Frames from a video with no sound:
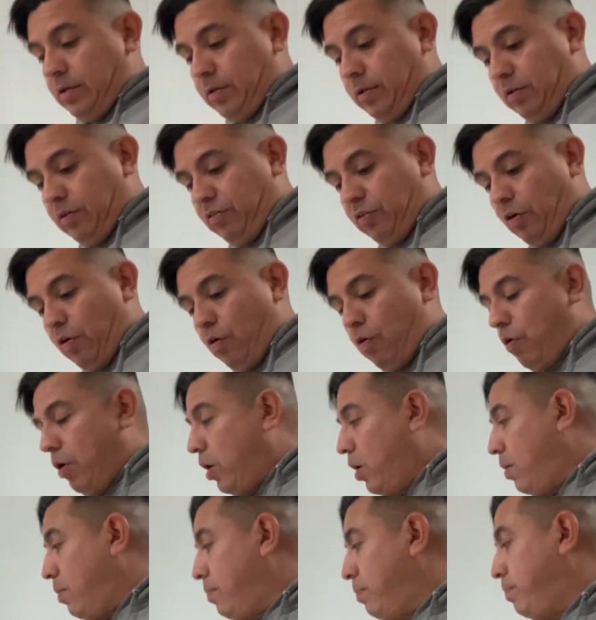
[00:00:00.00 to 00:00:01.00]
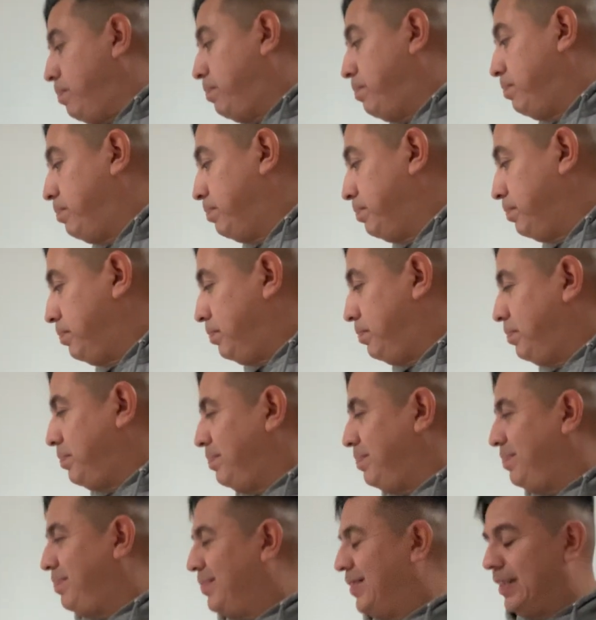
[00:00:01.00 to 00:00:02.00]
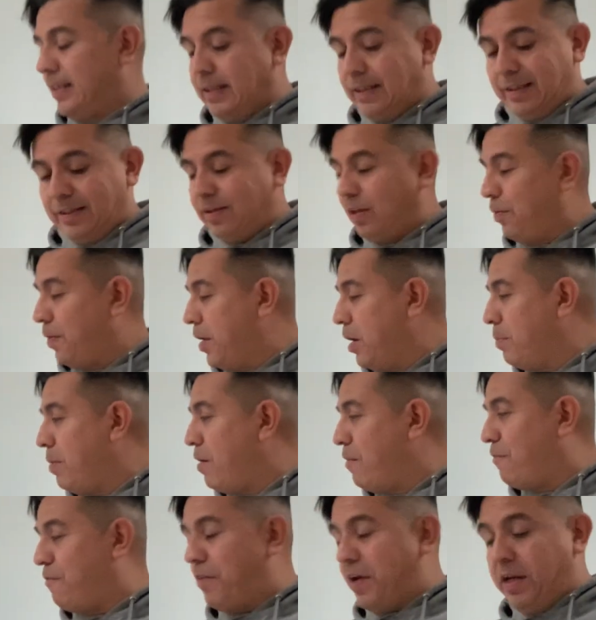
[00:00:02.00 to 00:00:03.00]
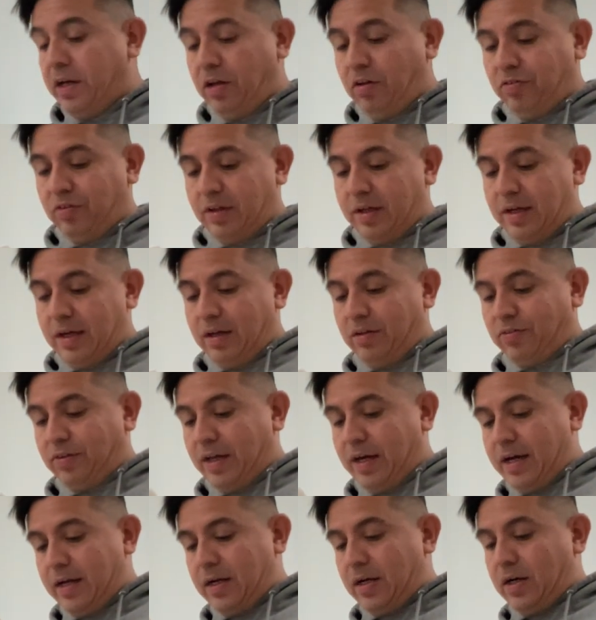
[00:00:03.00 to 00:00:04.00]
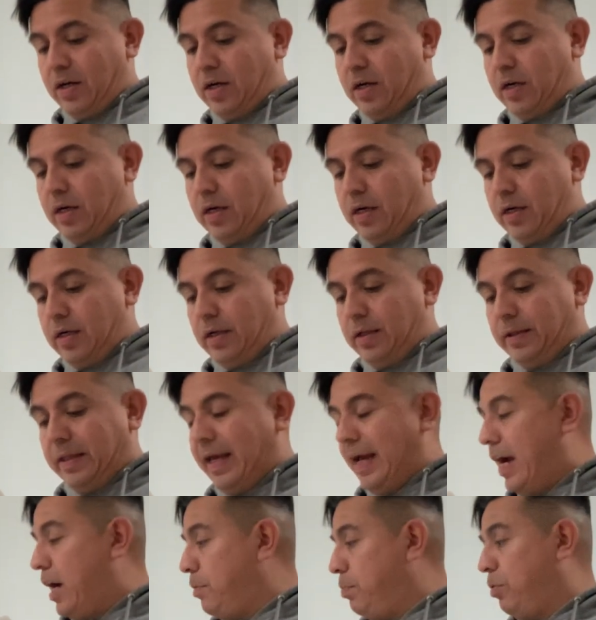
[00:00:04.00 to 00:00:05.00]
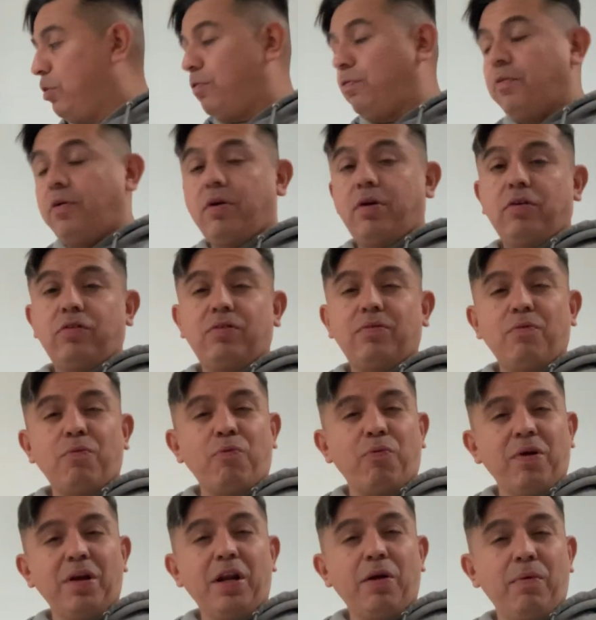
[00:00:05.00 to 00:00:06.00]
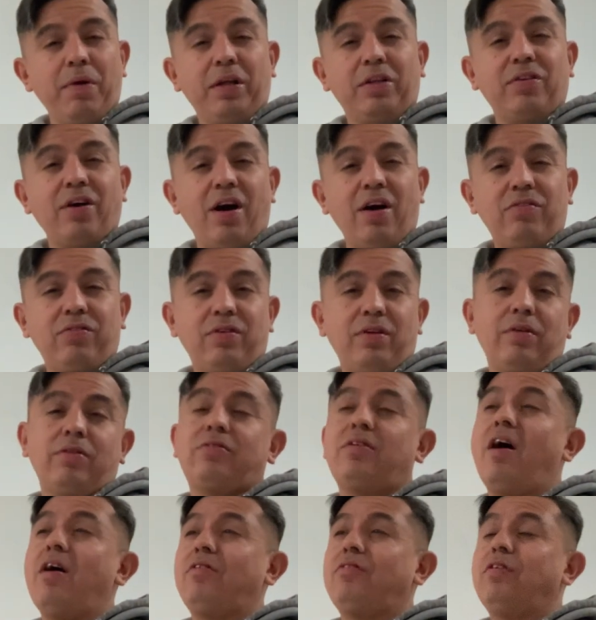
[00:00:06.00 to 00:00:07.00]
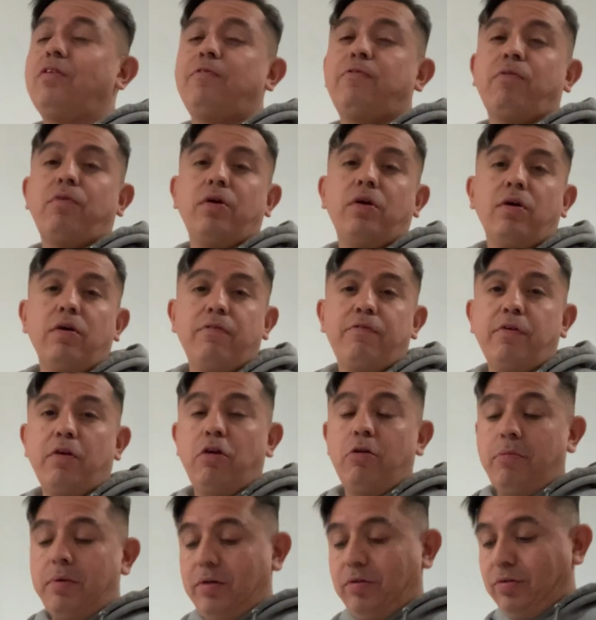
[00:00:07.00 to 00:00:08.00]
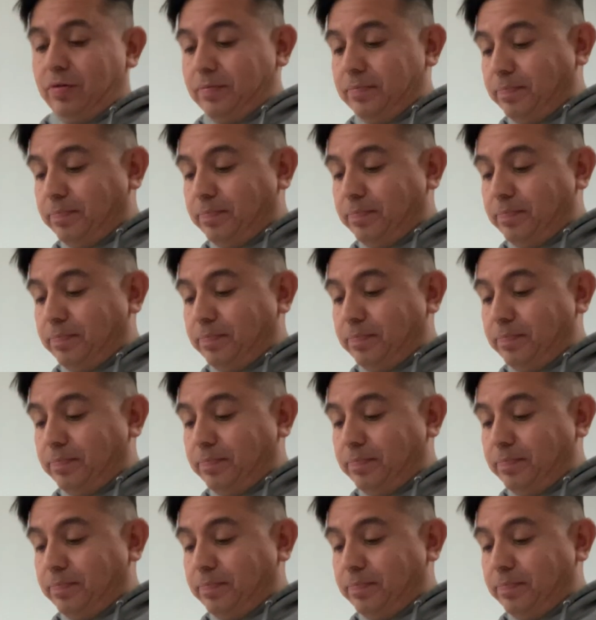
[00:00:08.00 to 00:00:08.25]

So the thing about Venus is that the atmosphere is really, really toxic for humans.